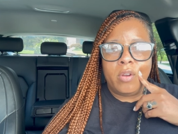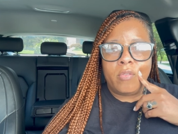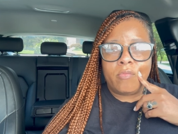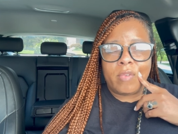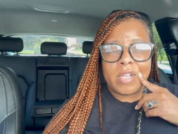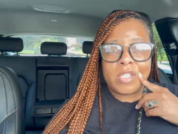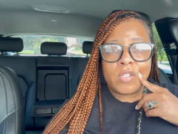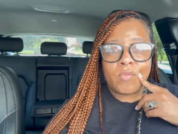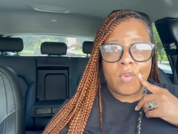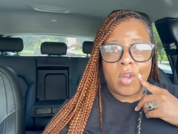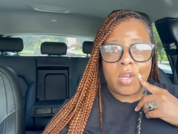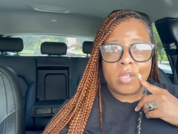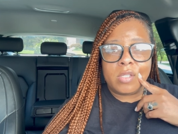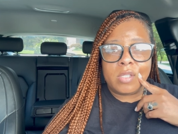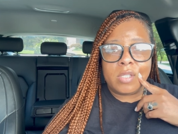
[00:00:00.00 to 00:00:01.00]

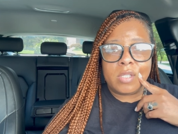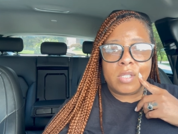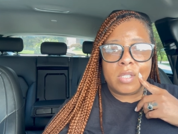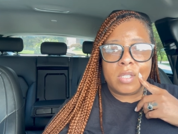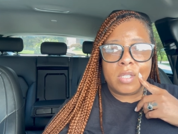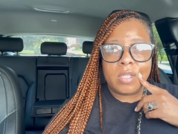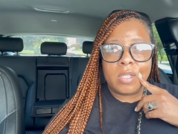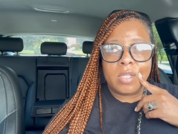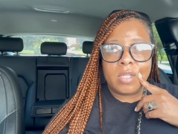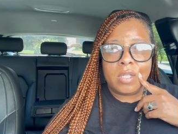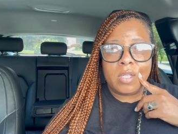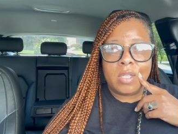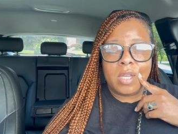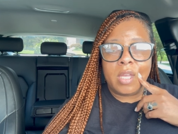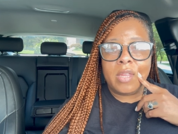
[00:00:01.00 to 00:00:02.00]
restaurants
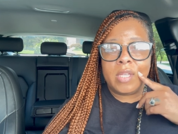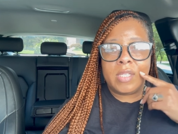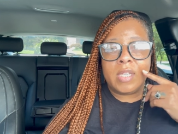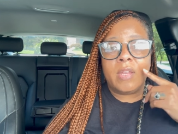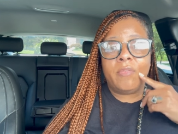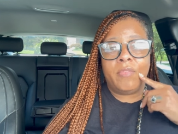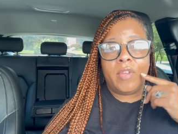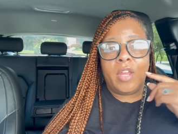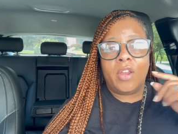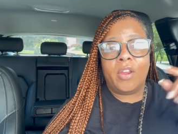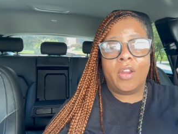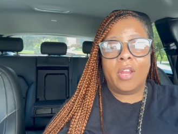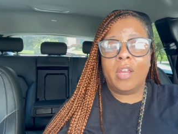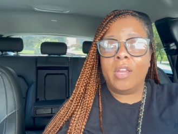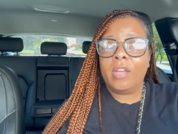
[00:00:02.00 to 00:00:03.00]
in the DMV
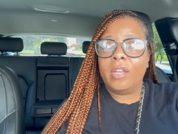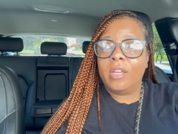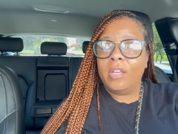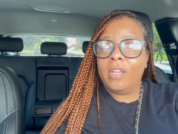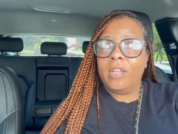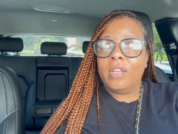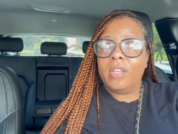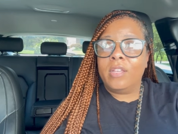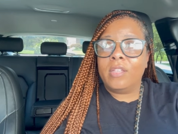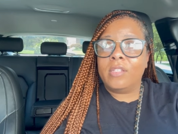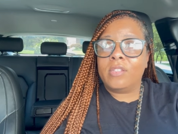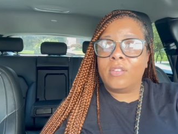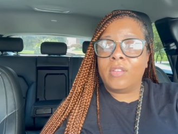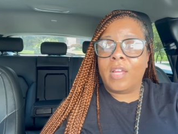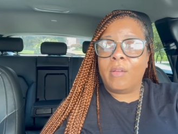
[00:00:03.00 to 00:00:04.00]
area,
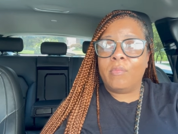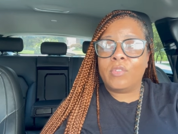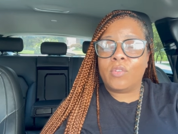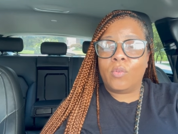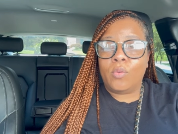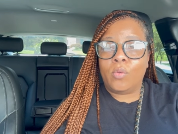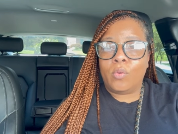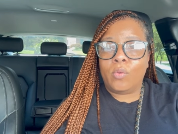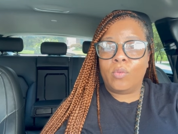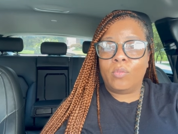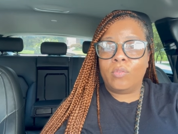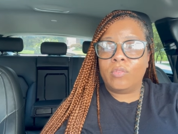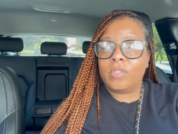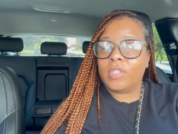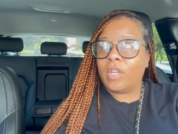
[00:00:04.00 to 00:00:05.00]
so that was
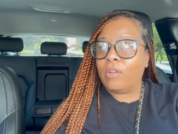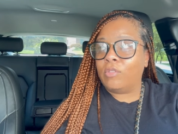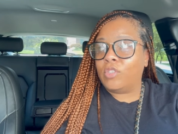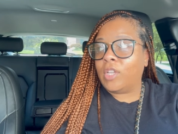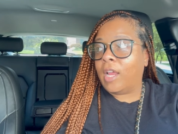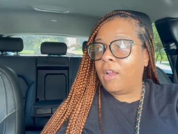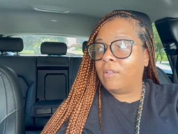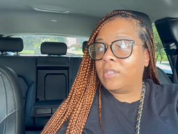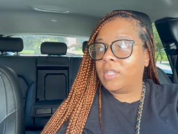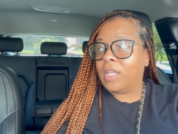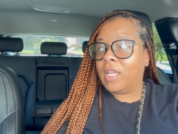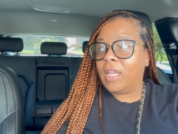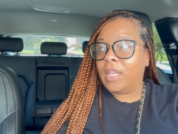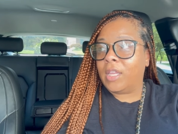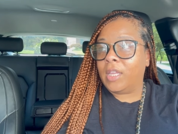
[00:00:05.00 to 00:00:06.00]
cool. So shout out to
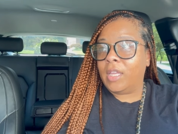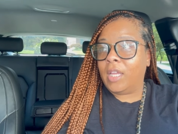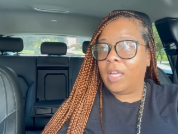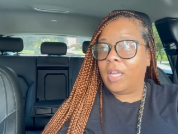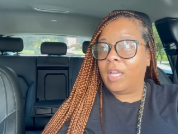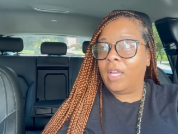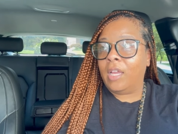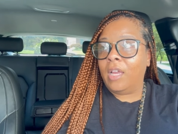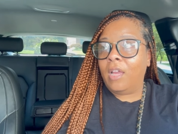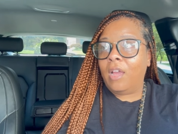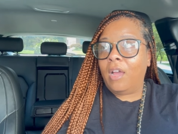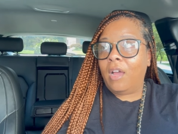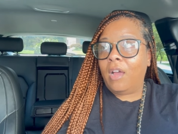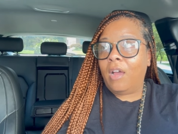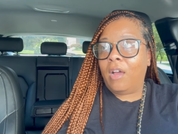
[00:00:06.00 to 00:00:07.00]
Keith Lee,
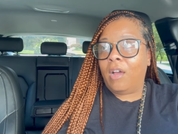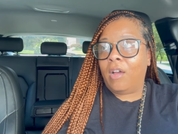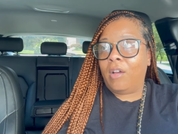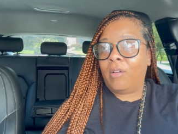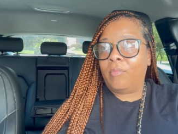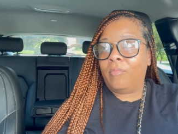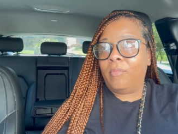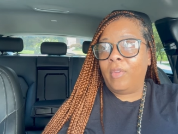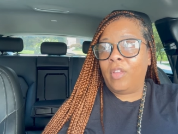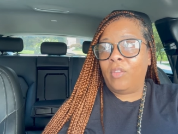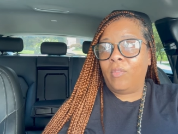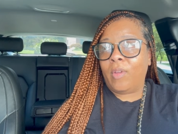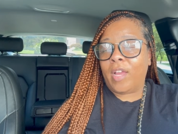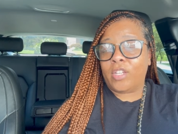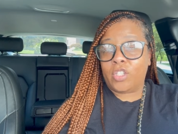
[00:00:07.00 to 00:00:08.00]
and
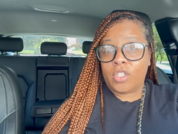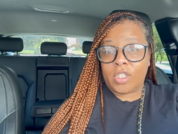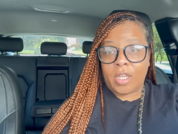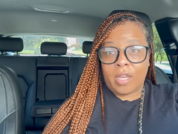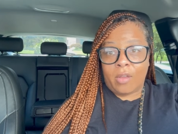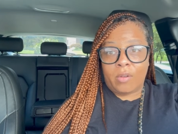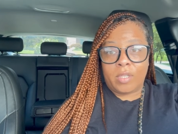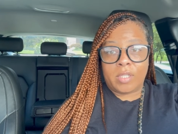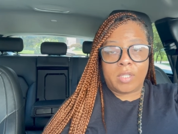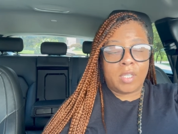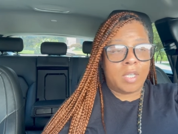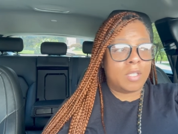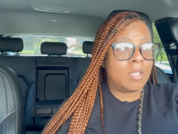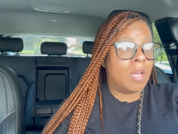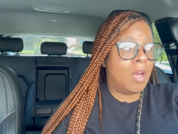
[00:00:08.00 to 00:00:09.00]
you guys should check out his
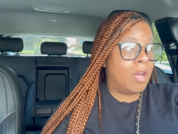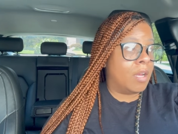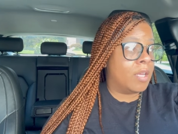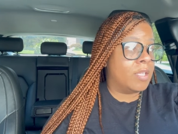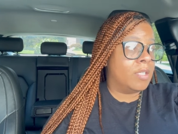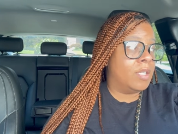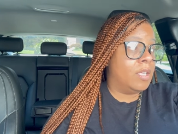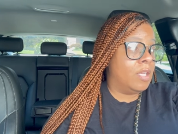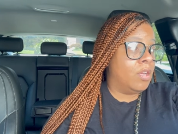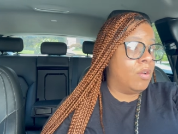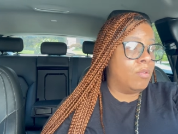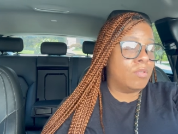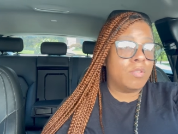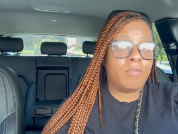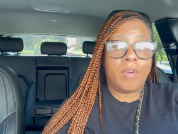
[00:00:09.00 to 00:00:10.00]
TikTok, because he
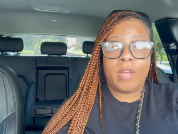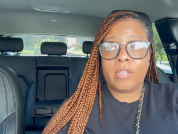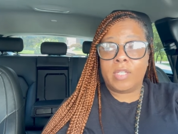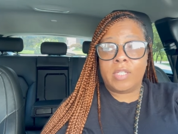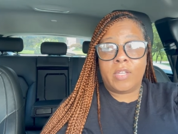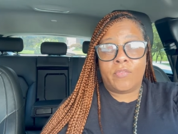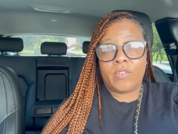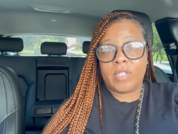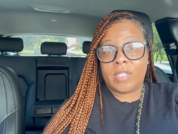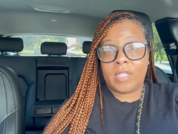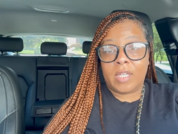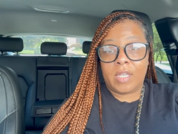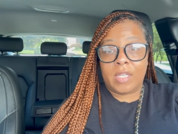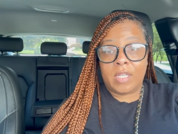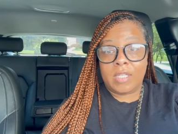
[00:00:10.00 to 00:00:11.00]
goes around to different
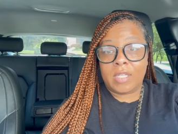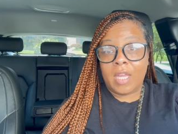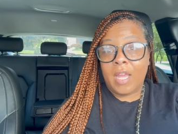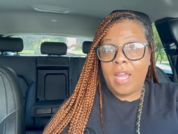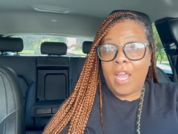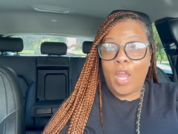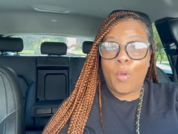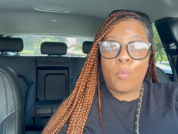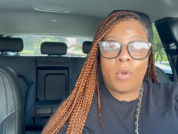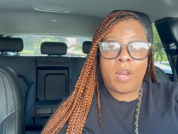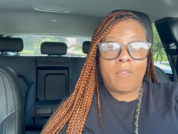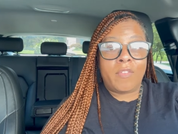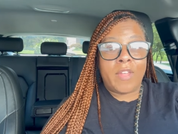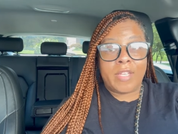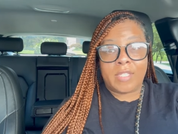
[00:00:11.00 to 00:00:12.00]
cities, and
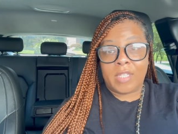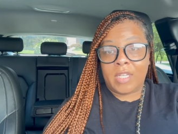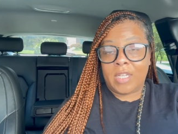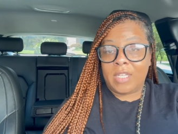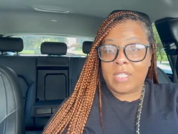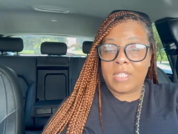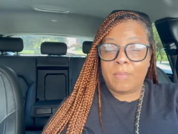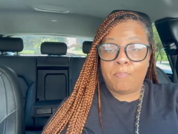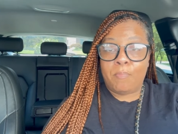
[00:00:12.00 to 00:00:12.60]
whatever that city is,